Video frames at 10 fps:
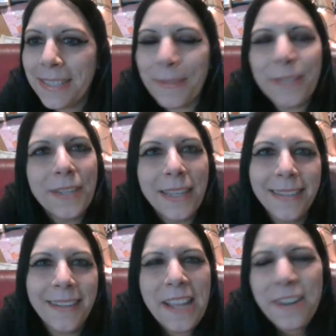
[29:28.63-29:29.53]
But
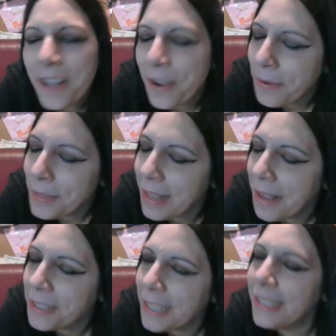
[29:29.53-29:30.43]
I don't know. I was
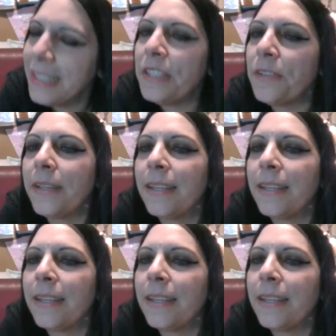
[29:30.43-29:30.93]
kind of into it.